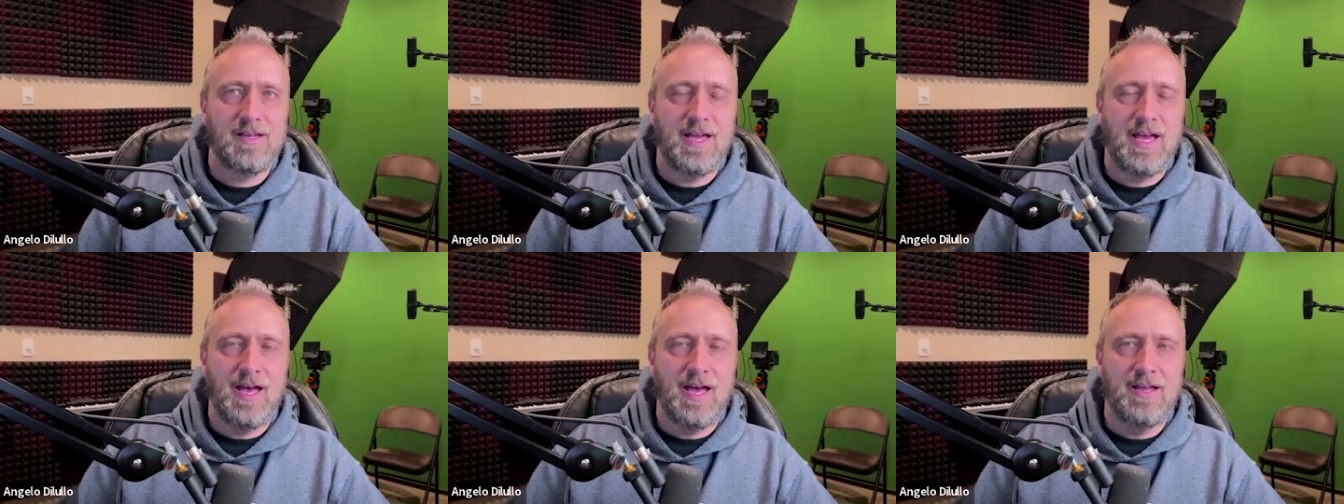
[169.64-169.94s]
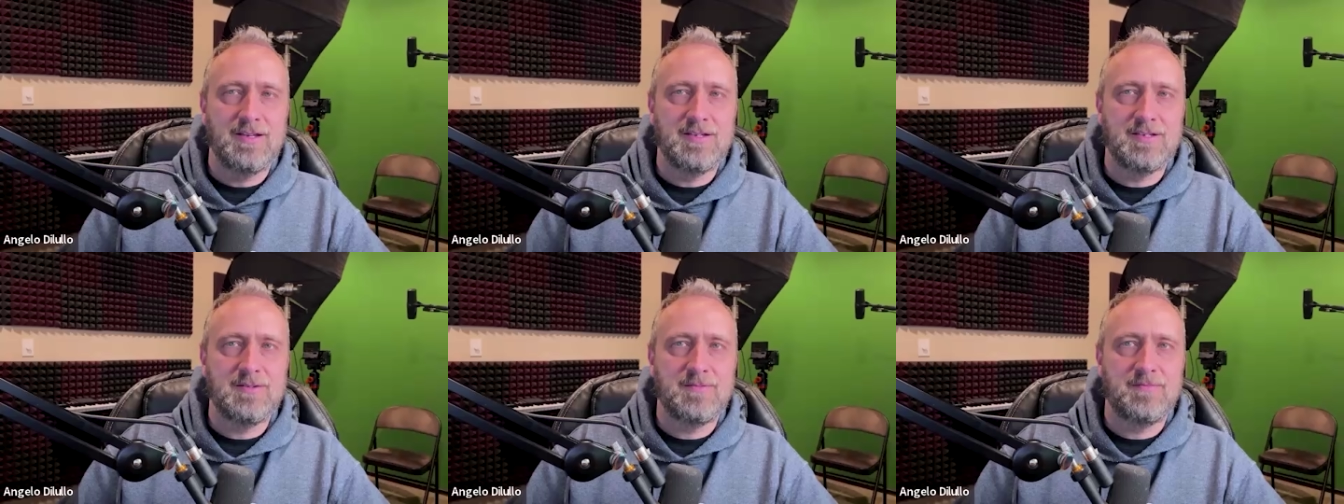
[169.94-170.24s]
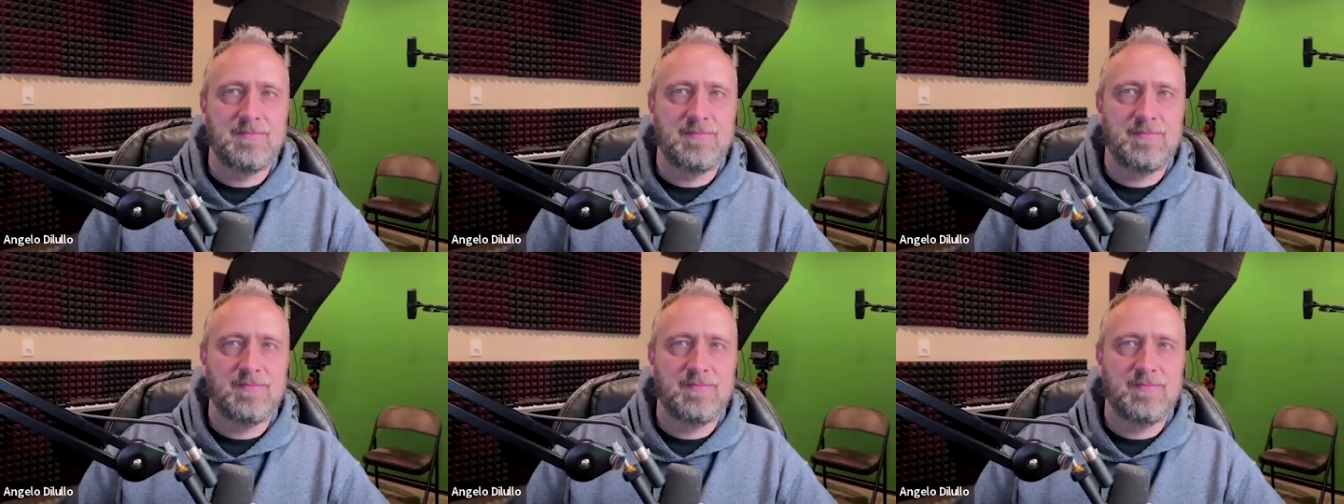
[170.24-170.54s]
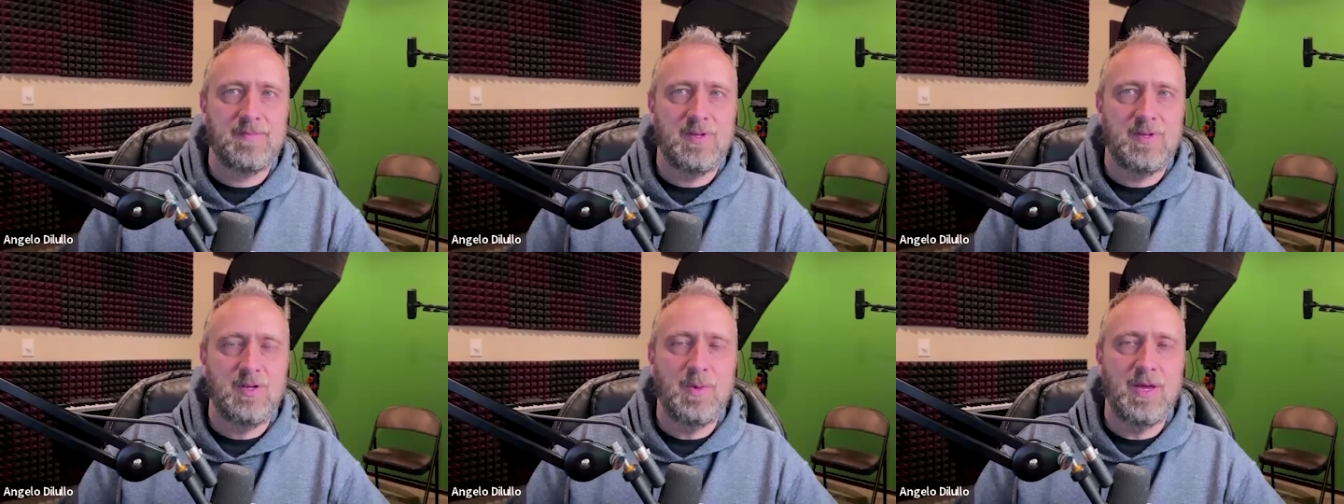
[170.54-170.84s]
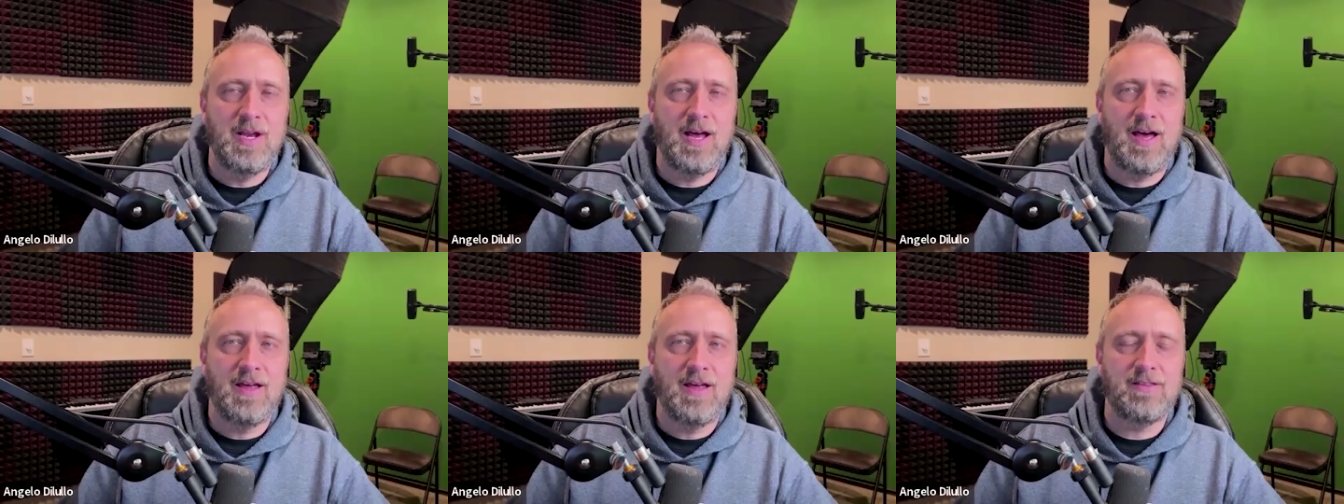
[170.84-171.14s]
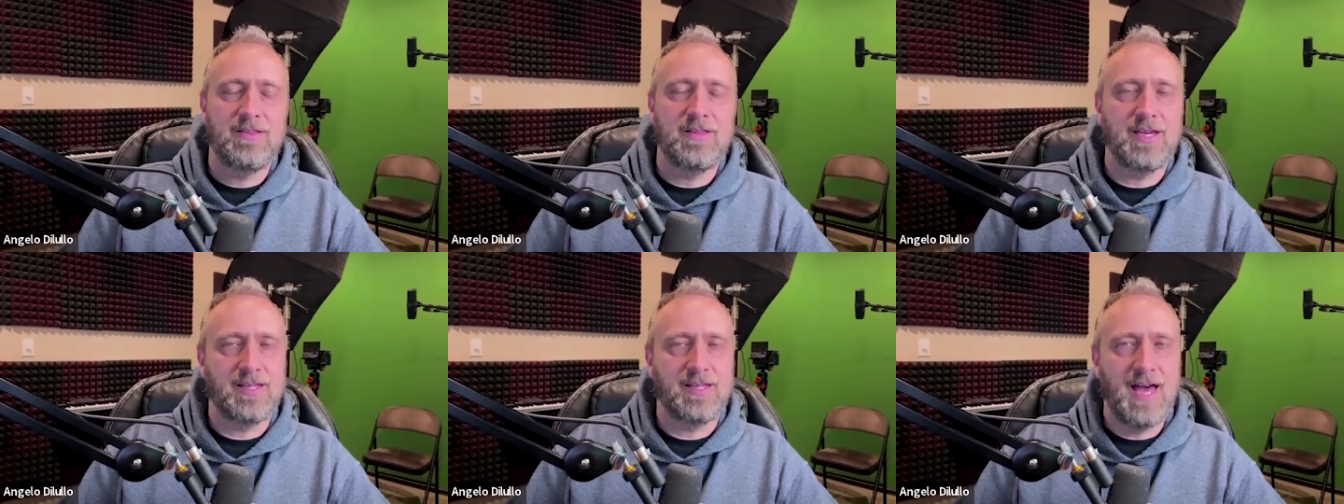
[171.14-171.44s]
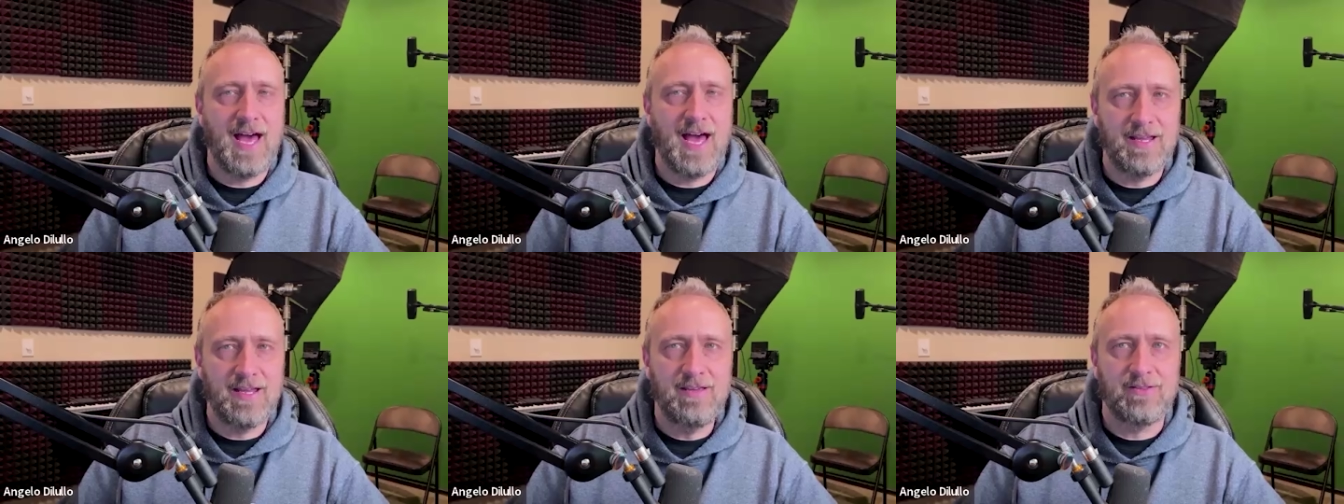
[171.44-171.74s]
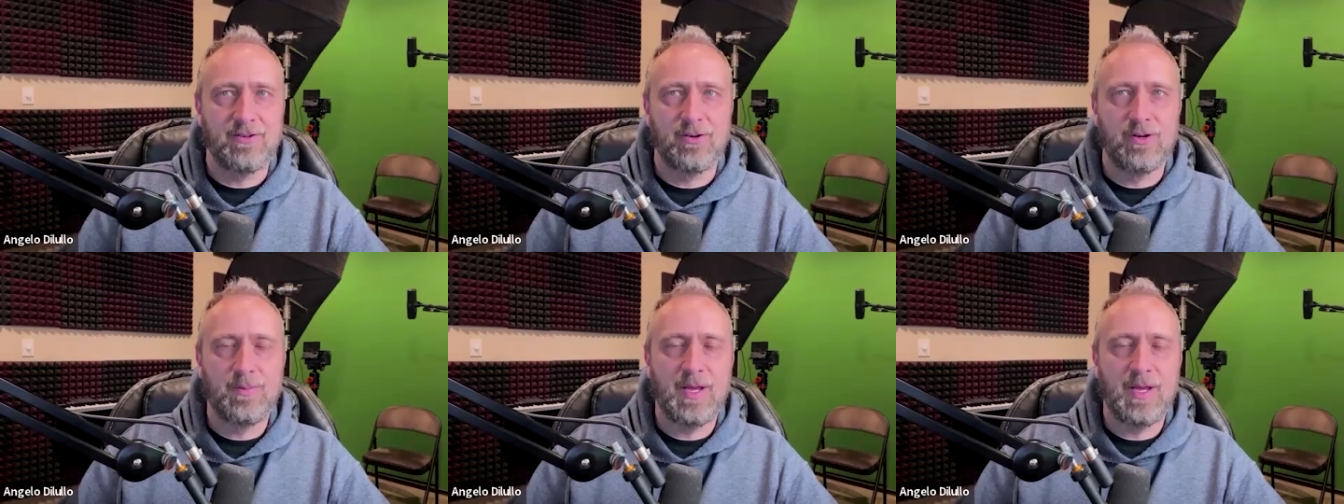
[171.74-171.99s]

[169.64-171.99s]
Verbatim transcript: And you may not think that either.